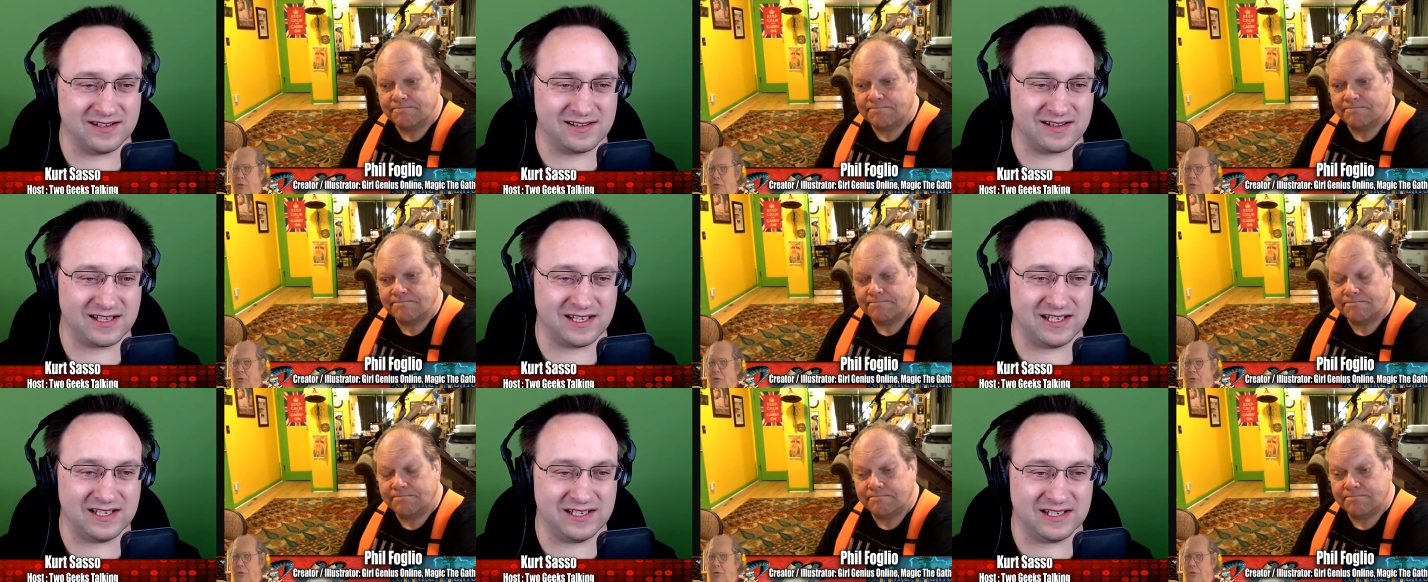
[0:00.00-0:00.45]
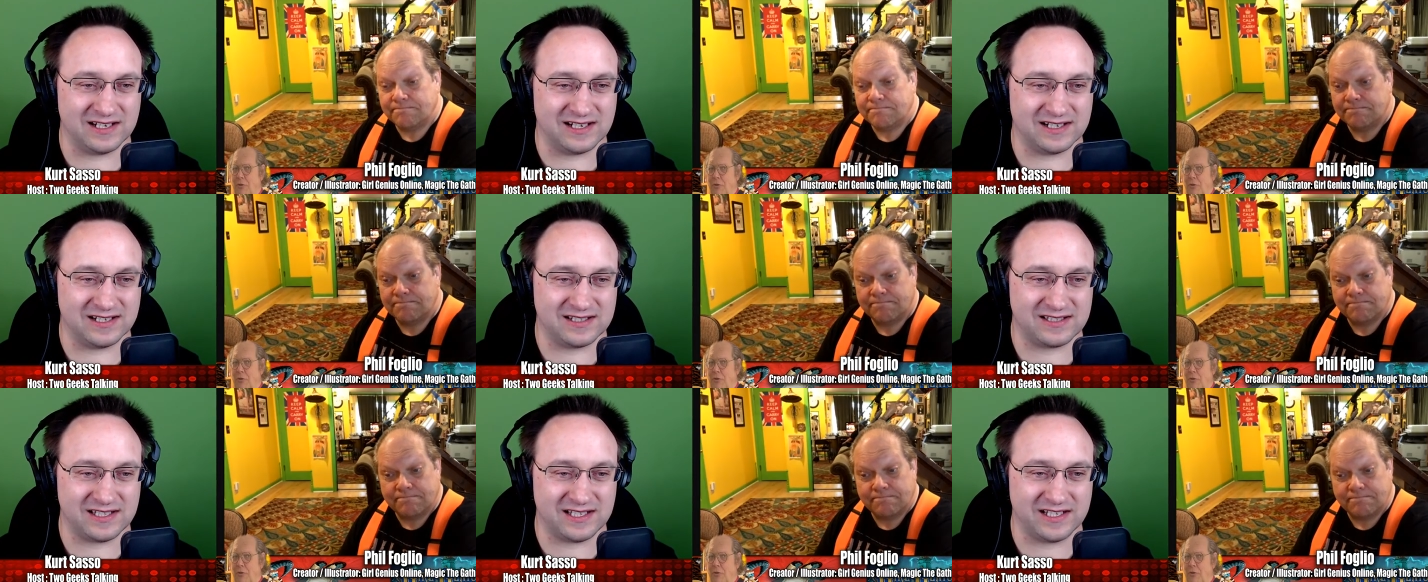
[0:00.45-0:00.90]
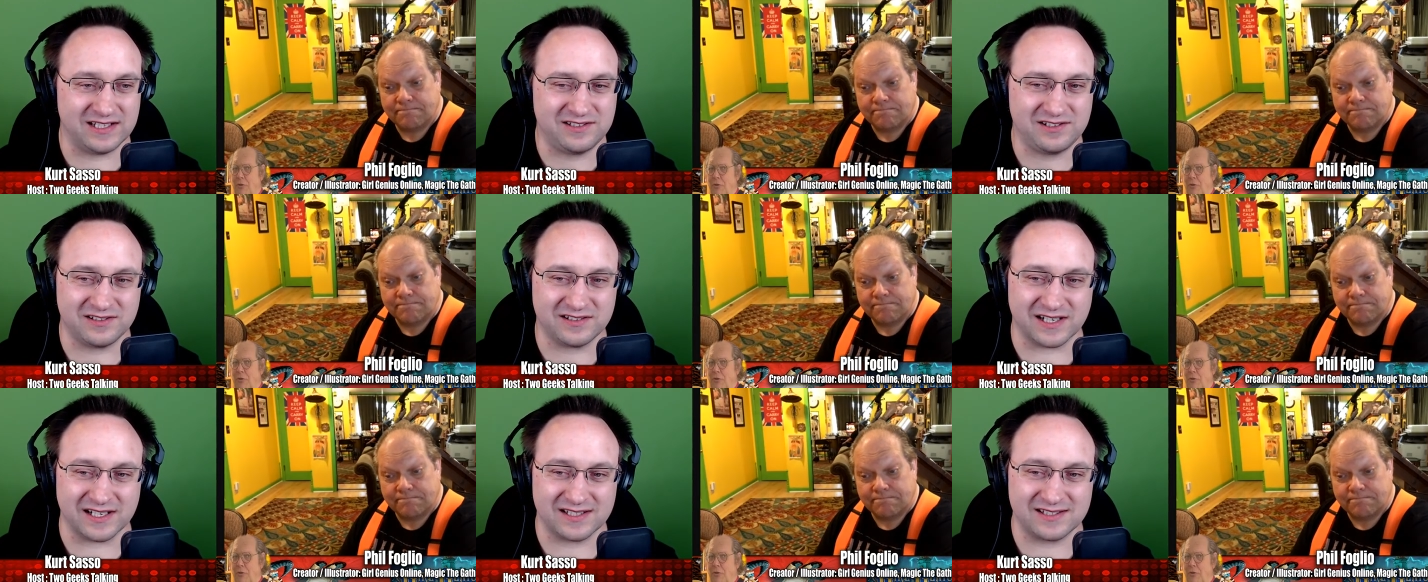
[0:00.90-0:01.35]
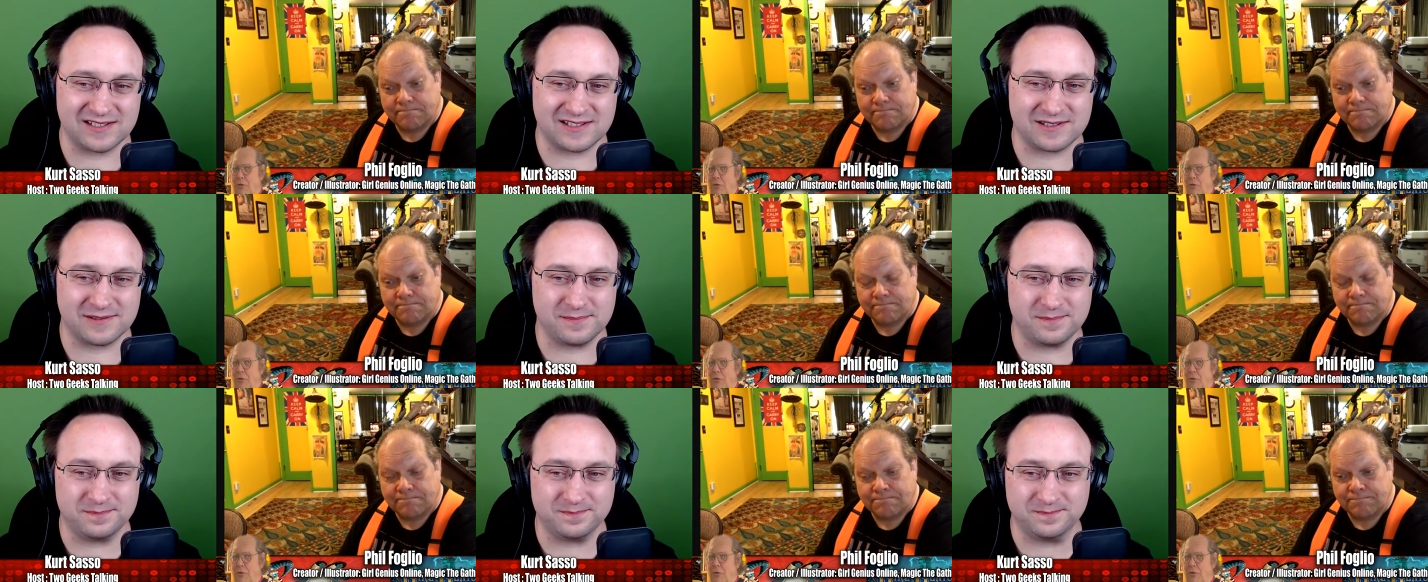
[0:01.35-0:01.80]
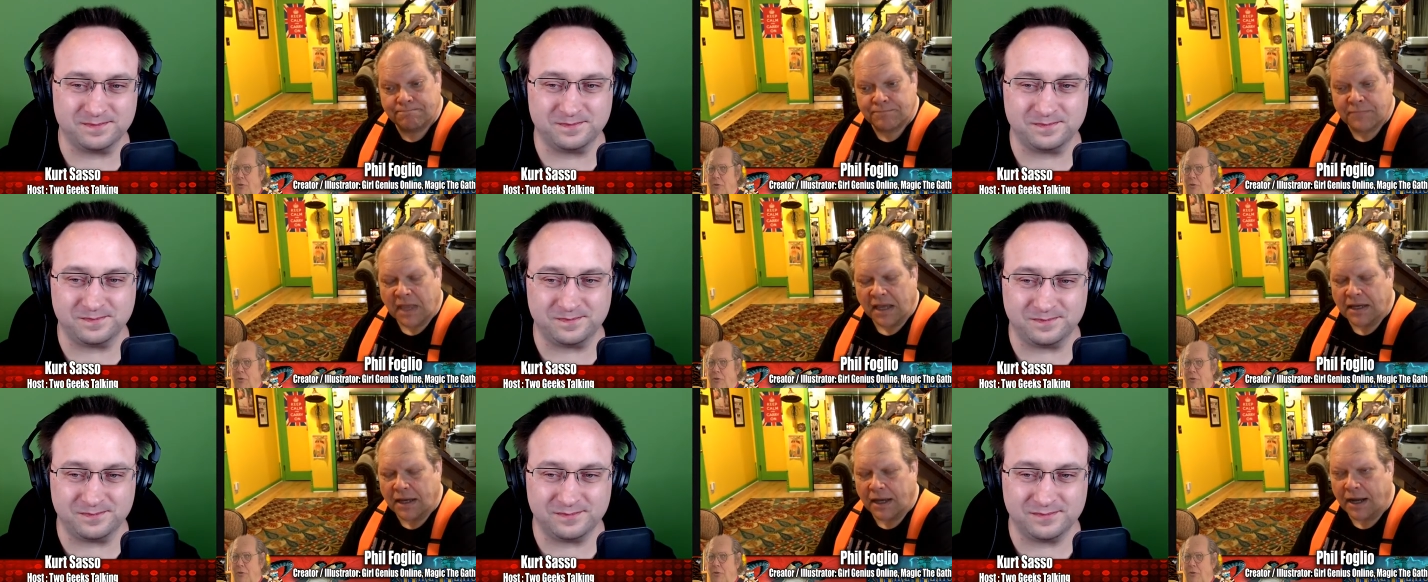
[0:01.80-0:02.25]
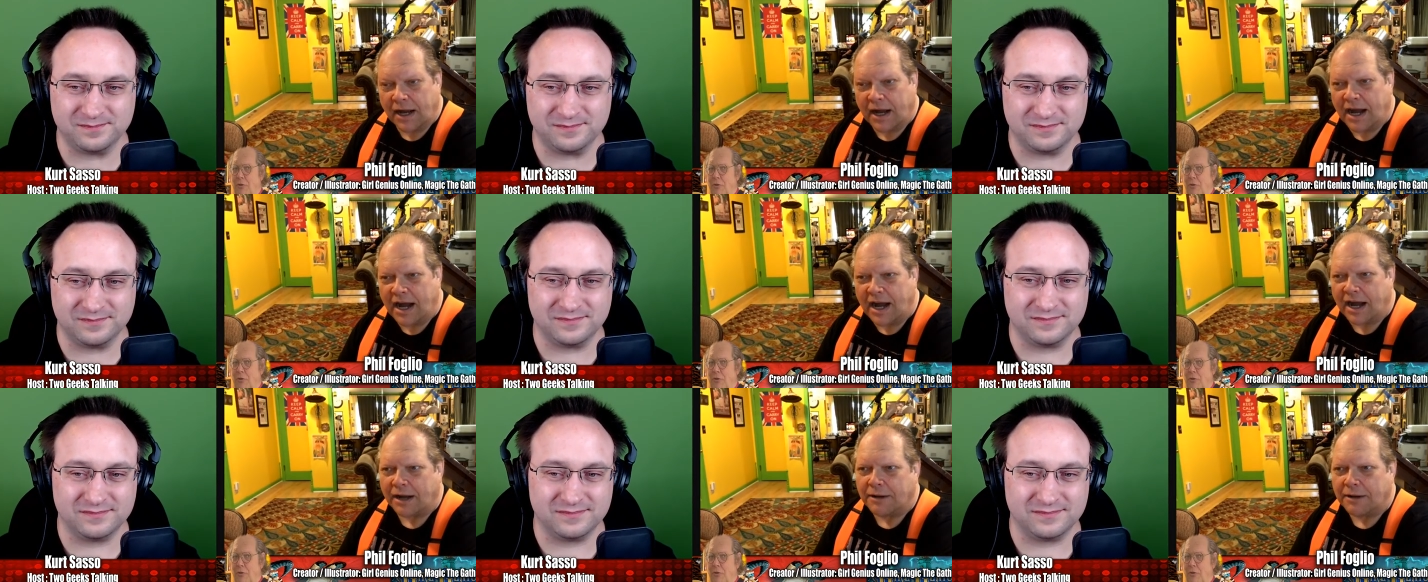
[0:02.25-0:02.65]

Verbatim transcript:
Speaker 1: the uh, the internets?
Speaker 2: Ah,